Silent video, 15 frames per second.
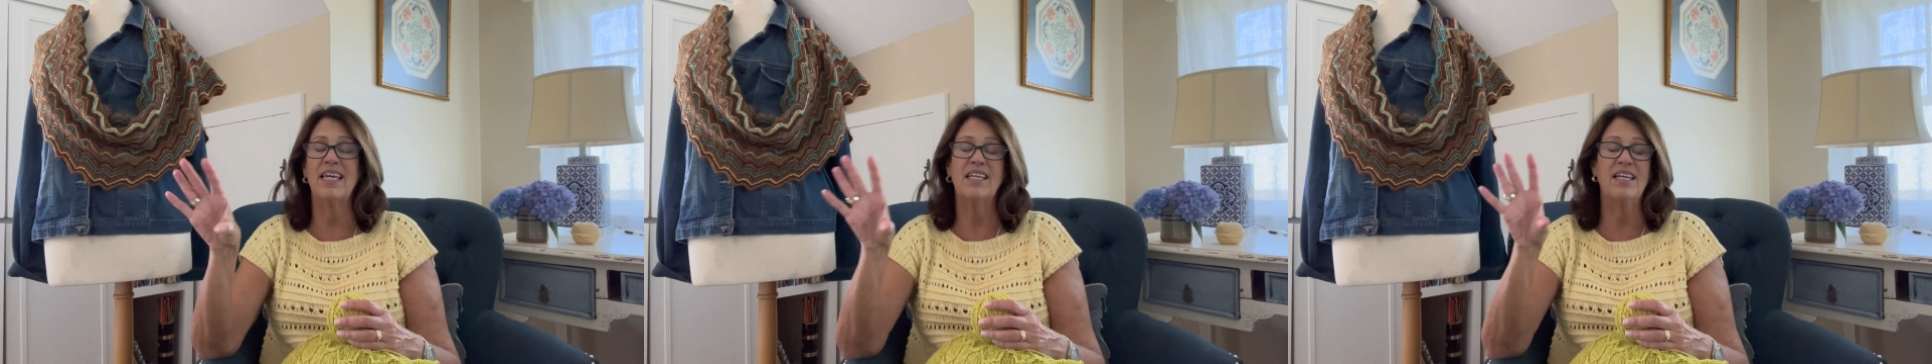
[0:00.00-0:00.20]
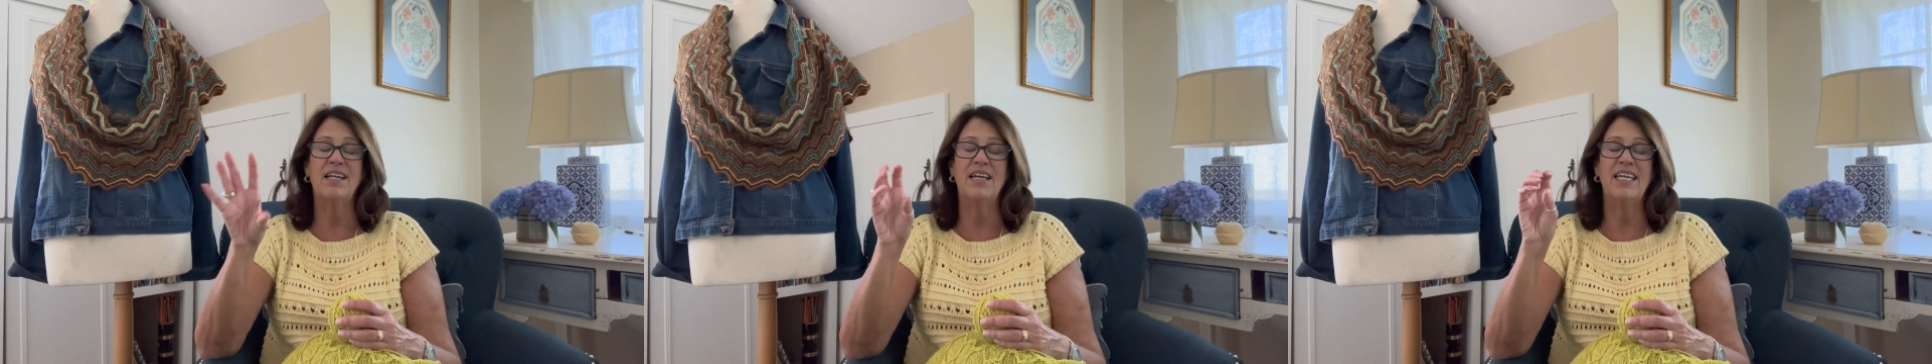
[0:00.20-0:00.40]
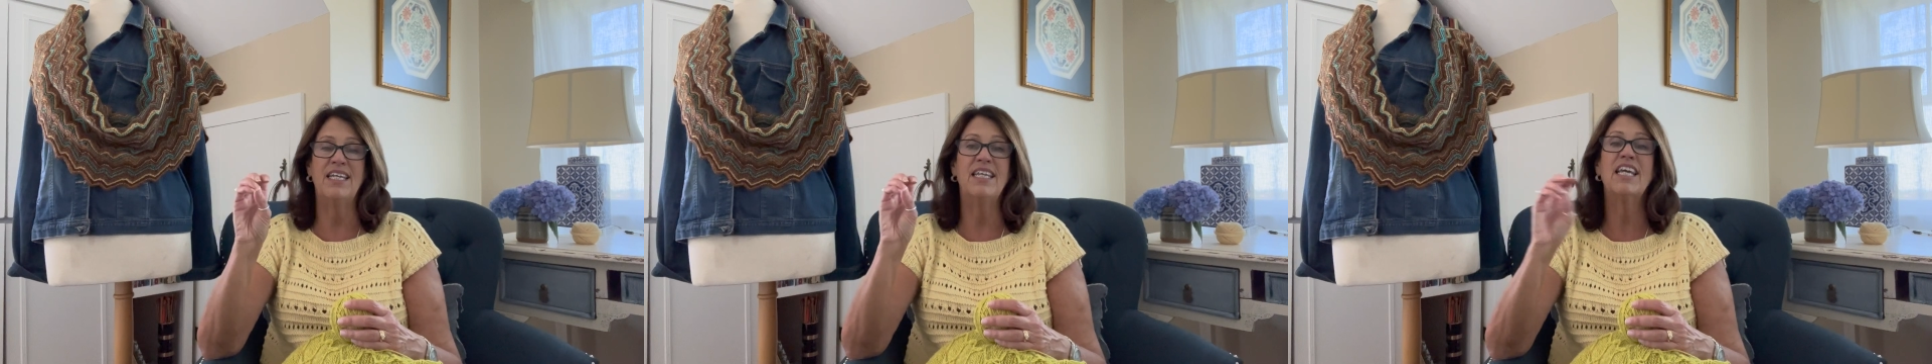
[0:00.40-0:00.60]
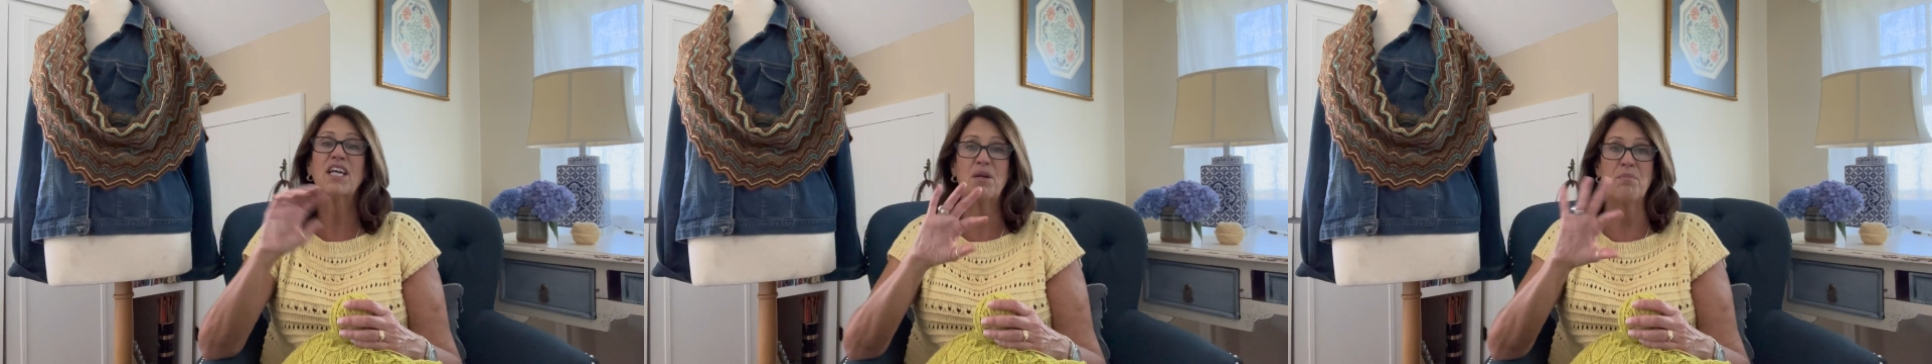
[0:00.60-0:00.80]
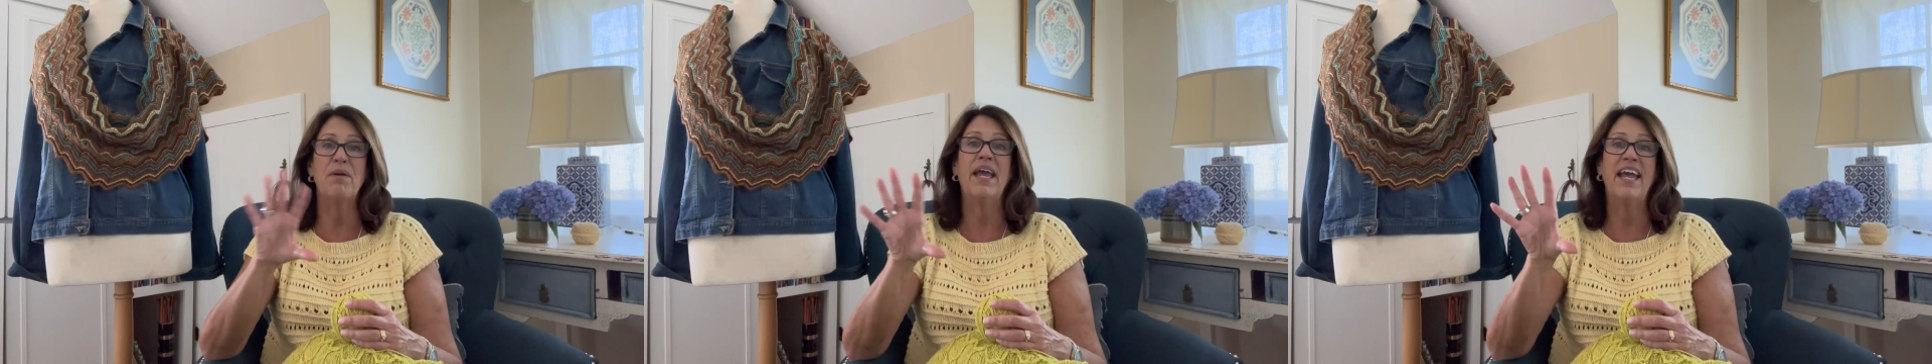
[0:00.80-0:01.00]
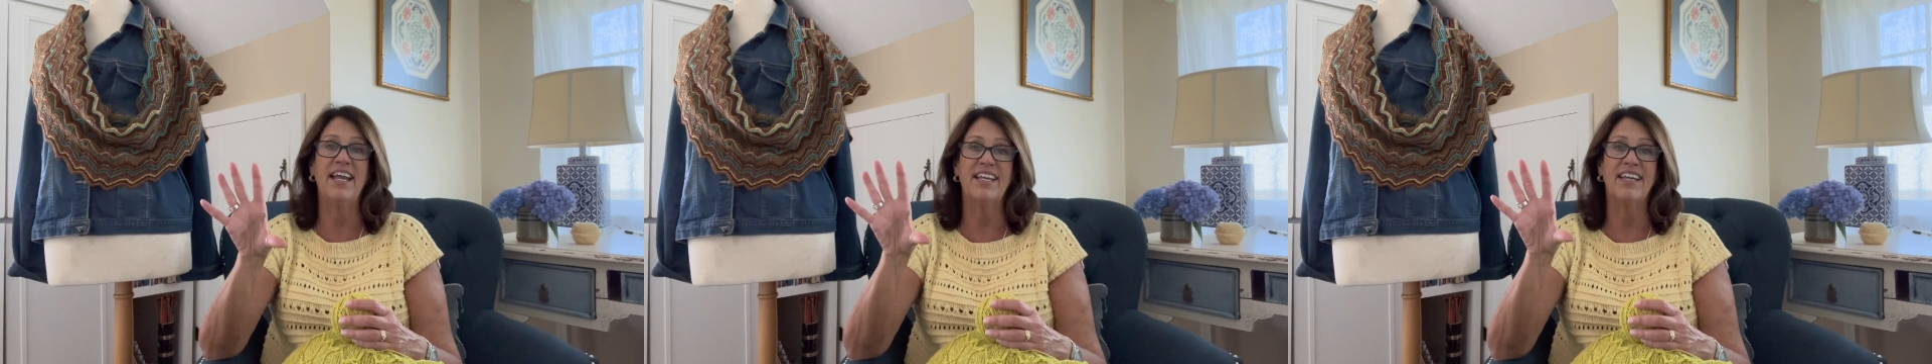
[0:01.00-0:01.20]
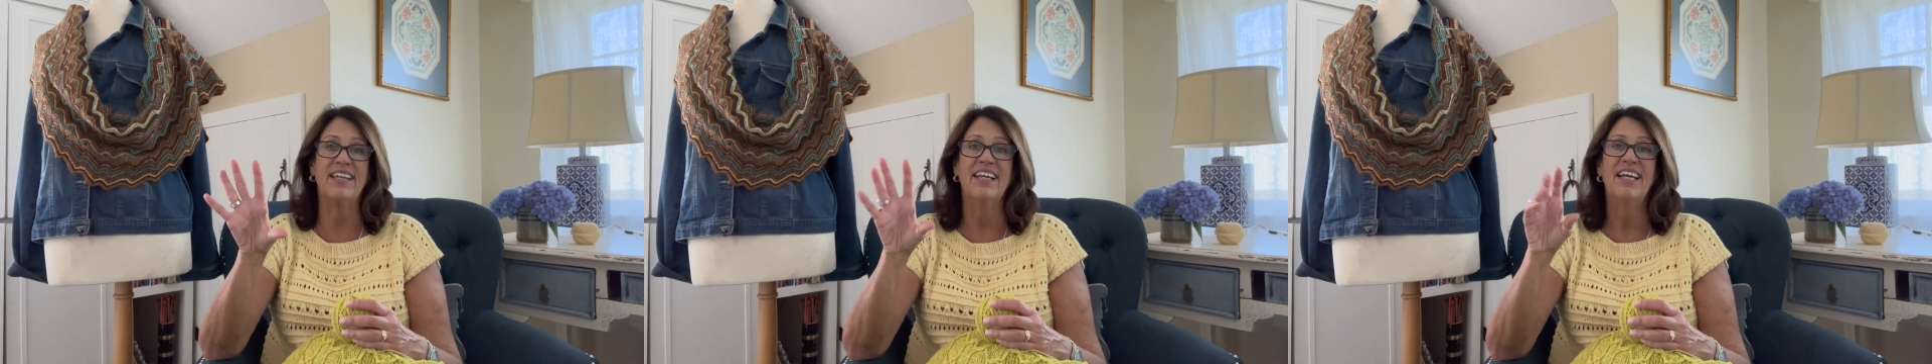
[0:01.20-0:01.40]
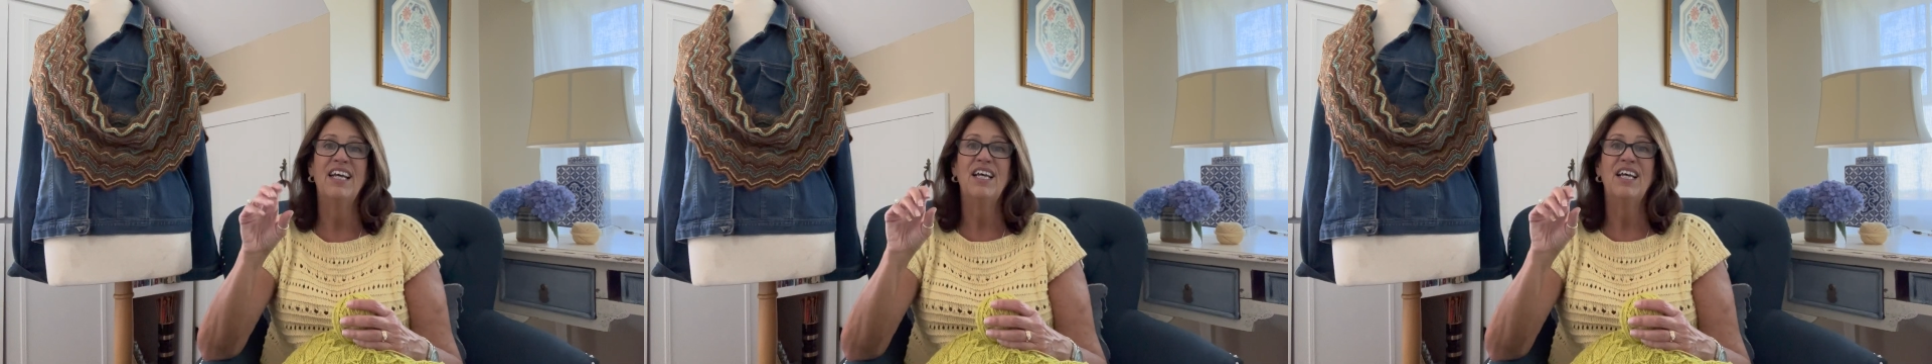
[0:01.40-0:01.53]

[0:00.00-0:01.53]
in Knit Companion.